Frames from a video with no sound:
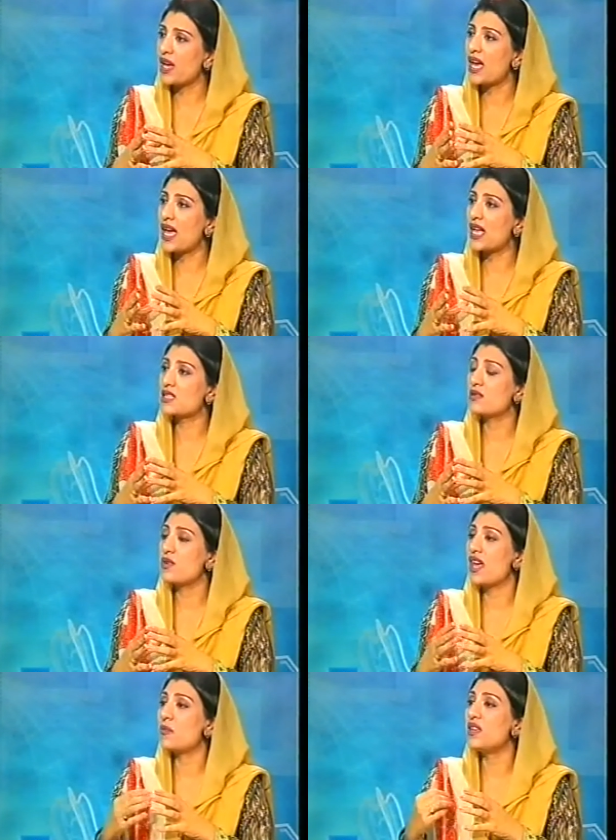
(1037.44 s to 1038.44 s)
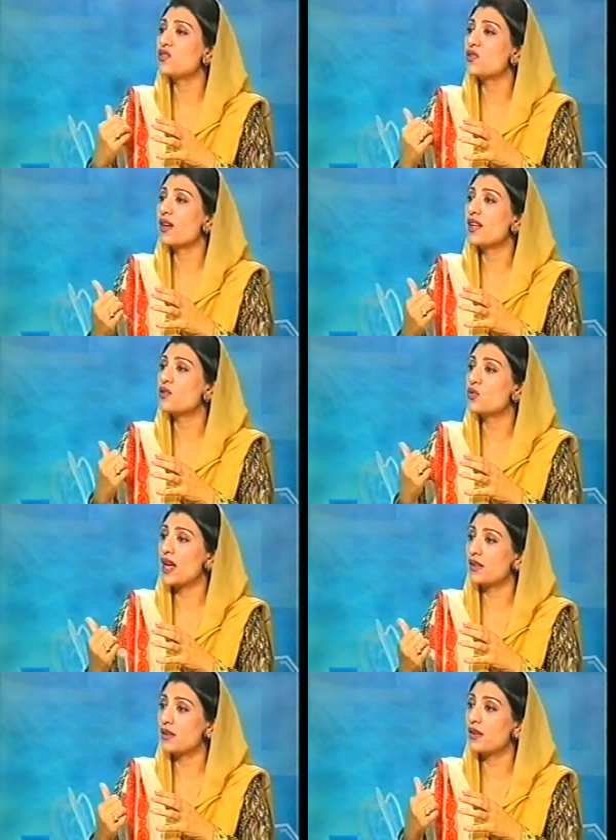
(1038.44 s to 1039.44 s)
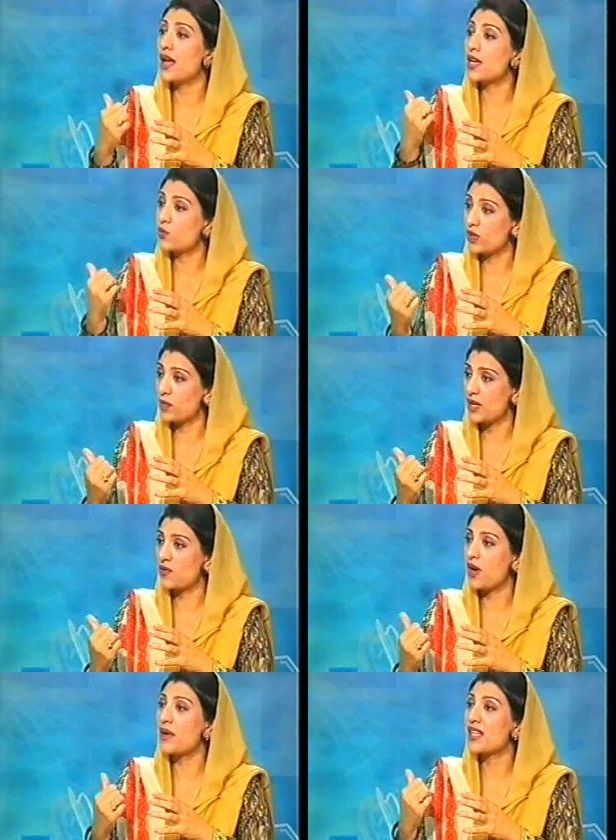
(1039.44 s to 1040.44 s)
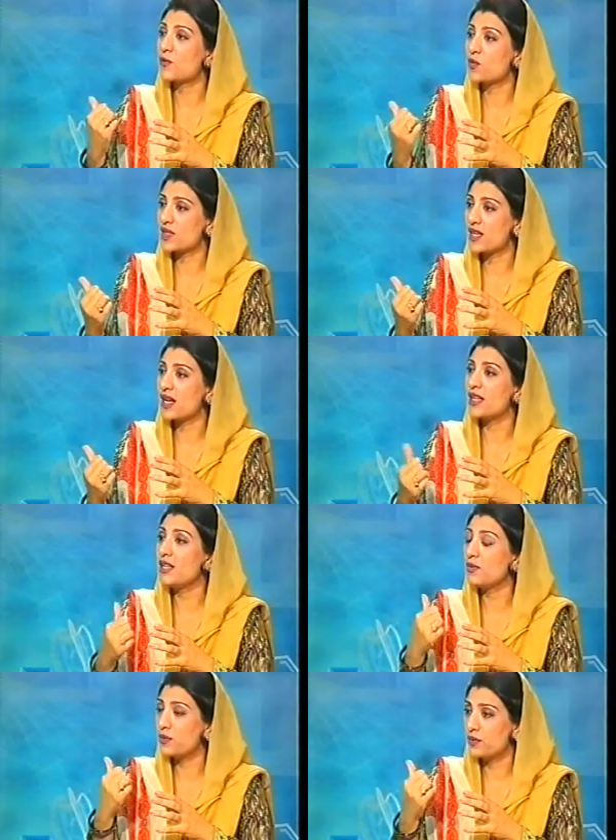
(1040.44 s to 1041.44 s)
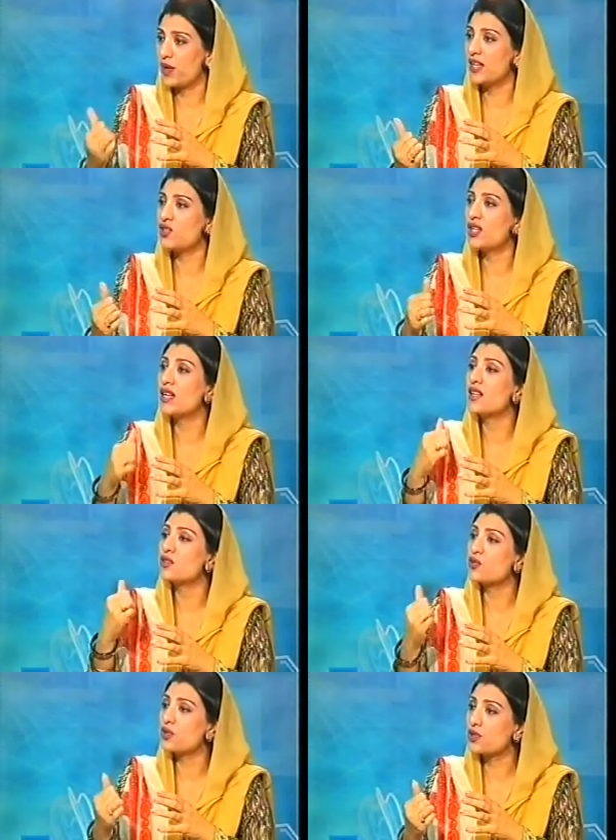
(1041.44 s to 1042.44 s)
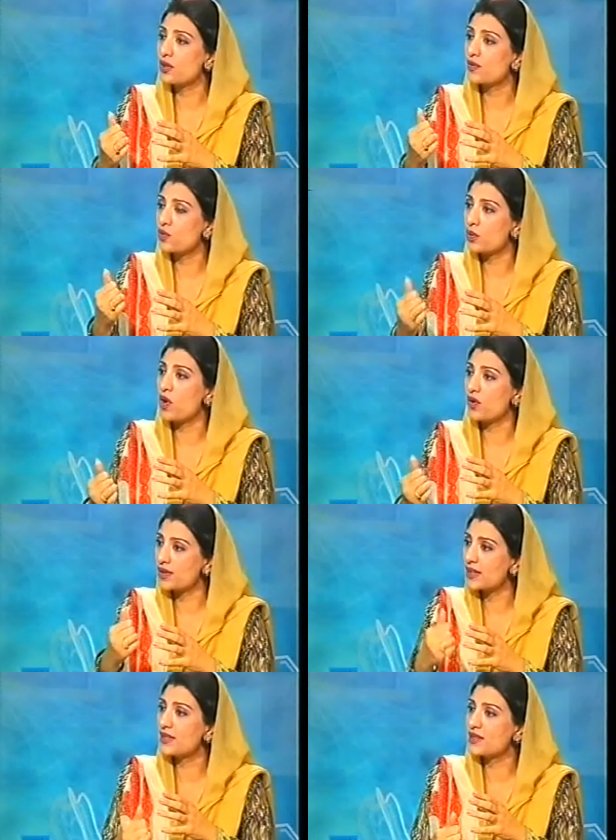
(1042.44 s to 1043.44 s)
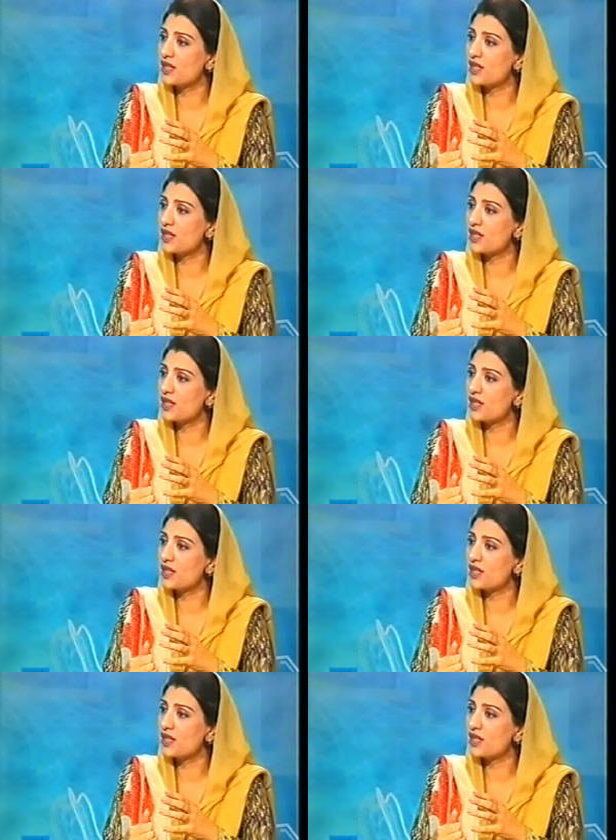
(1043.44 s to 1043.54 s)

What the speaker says: as we have been struggling together at one platform, and that was ARD, one agenda, restoration of true democracy in this country.